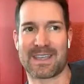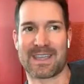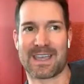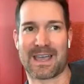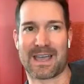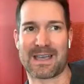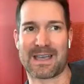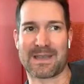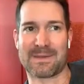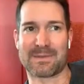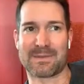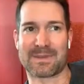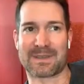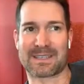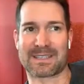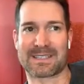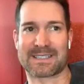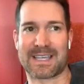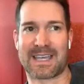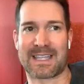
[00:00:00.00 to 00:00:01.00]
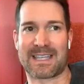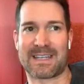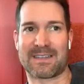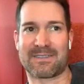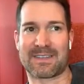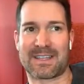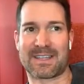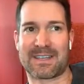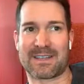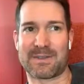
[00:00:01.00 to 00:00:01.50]
I'm excited. I've
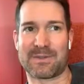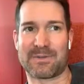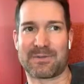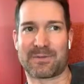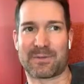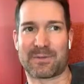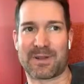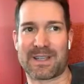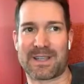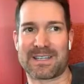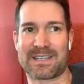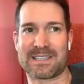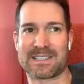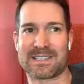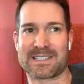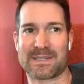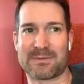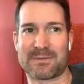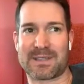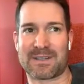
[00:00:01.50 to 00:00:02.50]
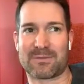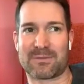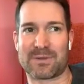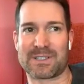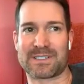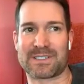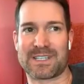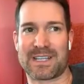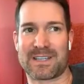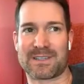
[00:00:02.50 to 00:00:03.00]
got a new friend and someone I've
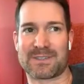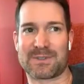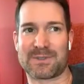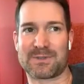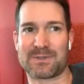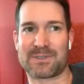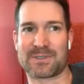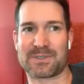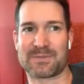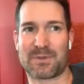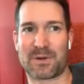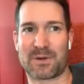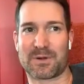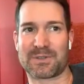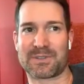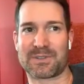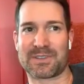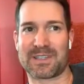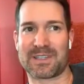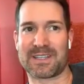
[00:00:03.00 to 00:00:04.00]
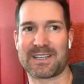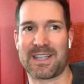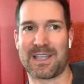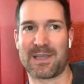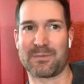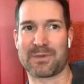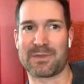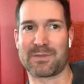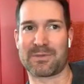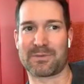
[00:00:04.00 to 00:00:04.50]
reached out to just personally to
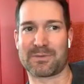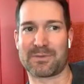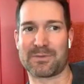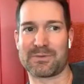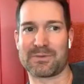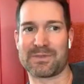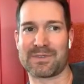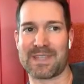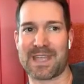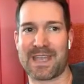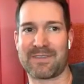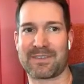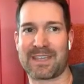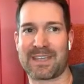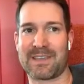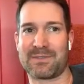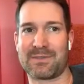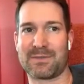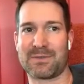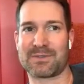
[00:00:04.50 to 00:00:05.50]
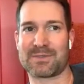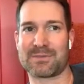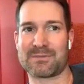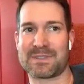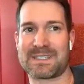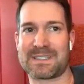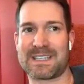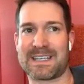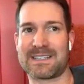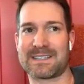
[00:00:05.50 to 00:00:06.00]
help me navigate through some
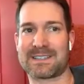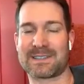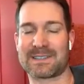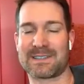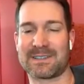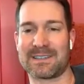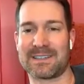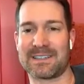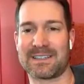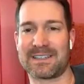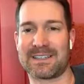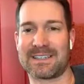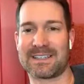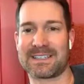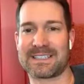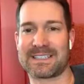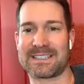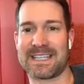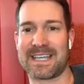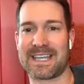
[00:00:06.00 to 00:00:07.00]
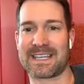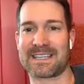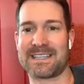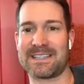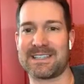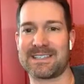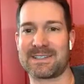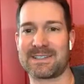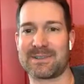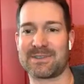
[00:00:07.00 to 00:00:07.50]
dental tech
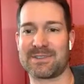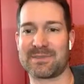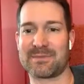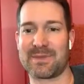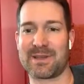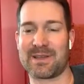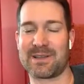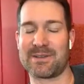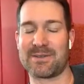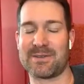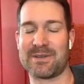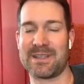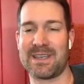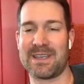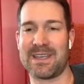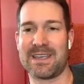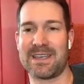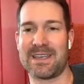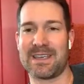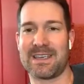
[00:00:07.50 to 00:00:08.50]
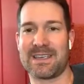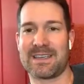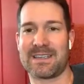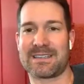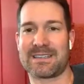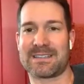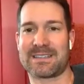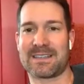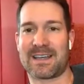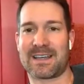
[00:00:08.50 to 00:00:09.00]
concerns of my own.
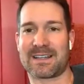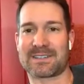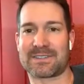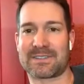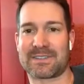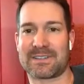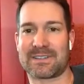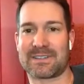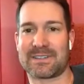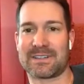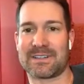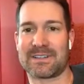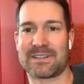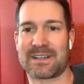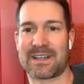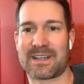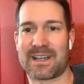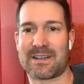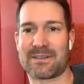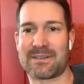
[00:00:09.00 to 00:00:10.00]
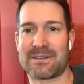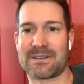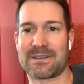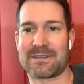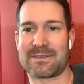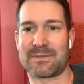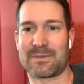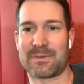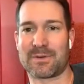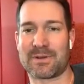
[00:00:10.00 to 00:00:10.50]
Dr. Aaron
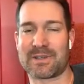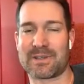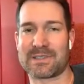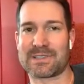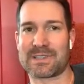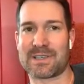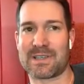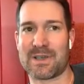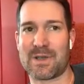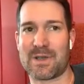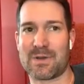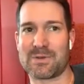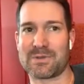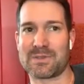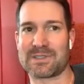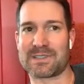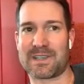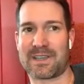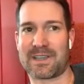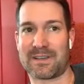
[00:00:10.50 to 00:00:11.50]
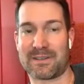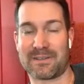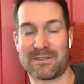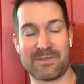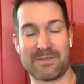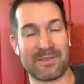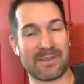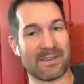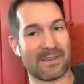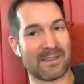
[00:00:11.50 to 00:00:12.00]
DeForest, host of
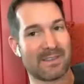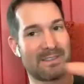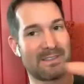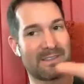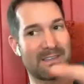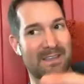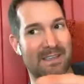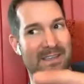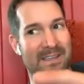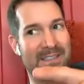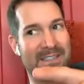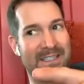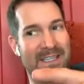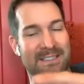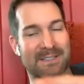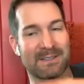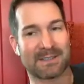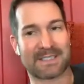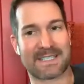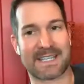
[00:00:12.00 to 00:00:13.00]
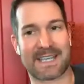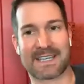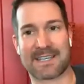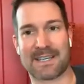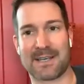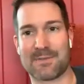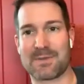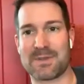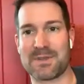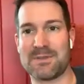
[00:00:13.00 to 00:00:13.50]
the Dental Tech
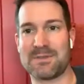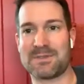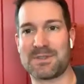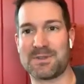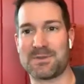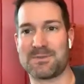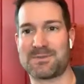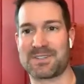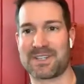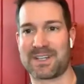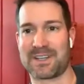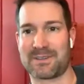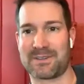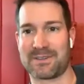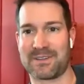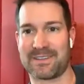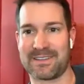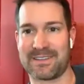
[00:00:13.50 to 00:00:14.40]
Up YouTube channel.